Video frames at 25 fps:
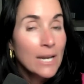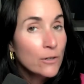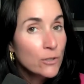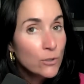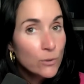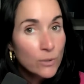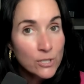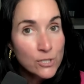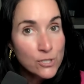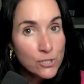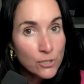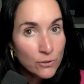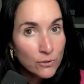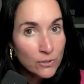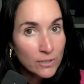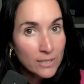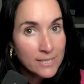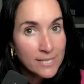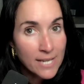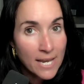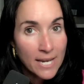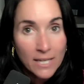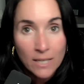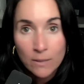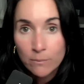Now, you can certainly
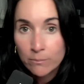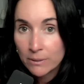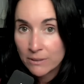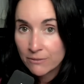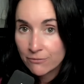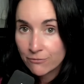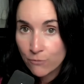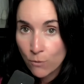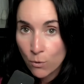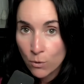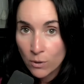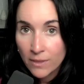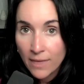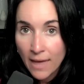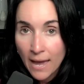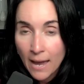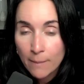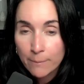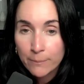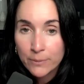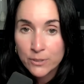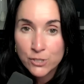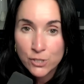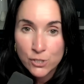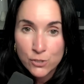take it before
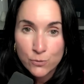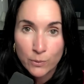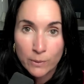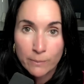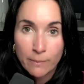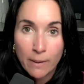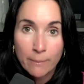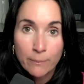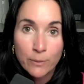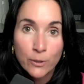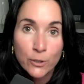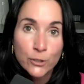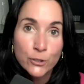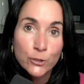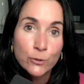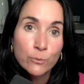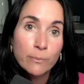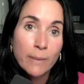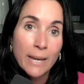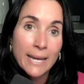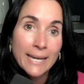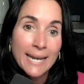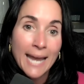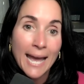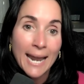that, but just remember, you
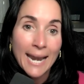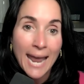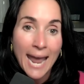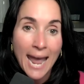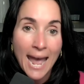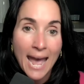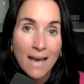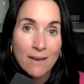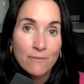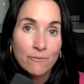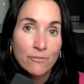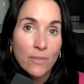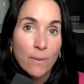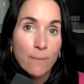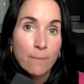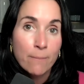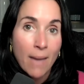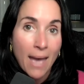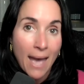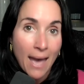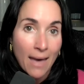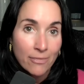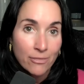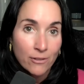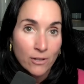may not have the
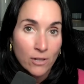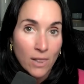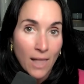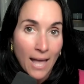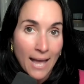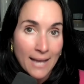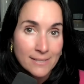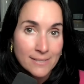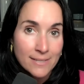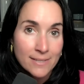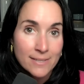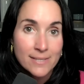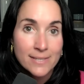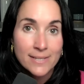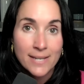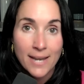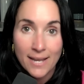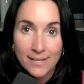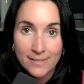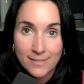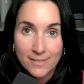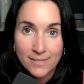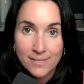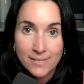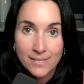math classes
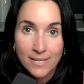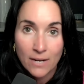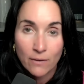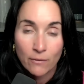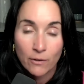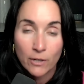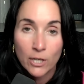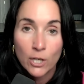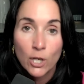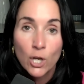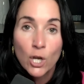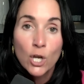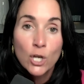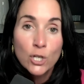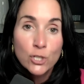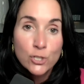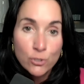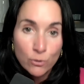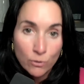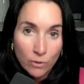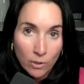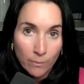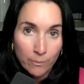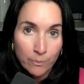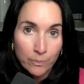necessary
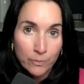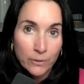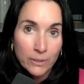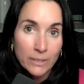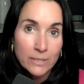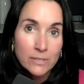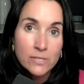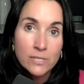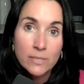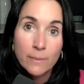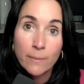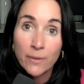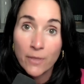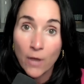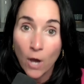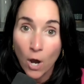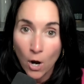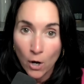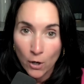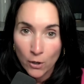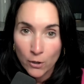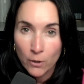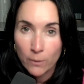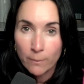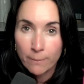to complete some of the
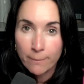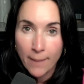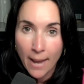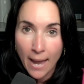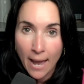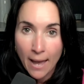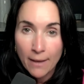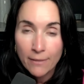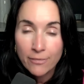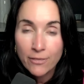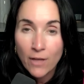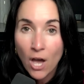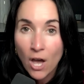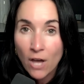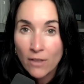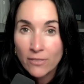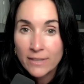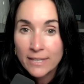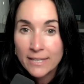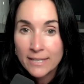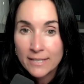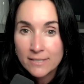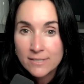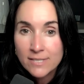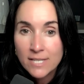harder math on
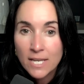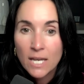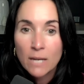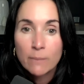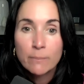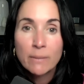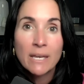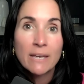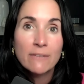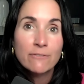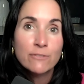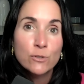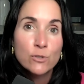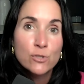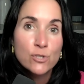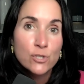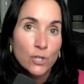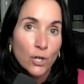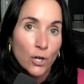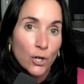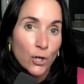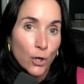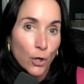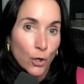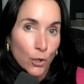the exam if you
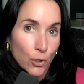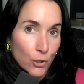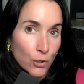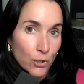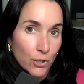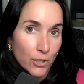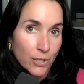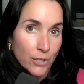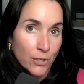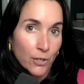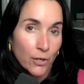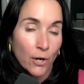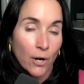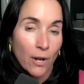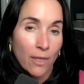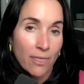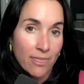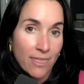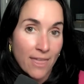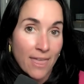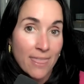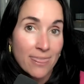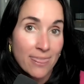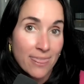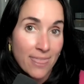start earlier
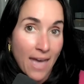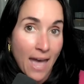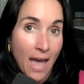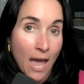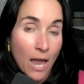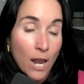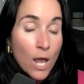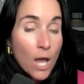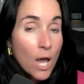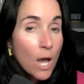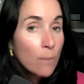than that.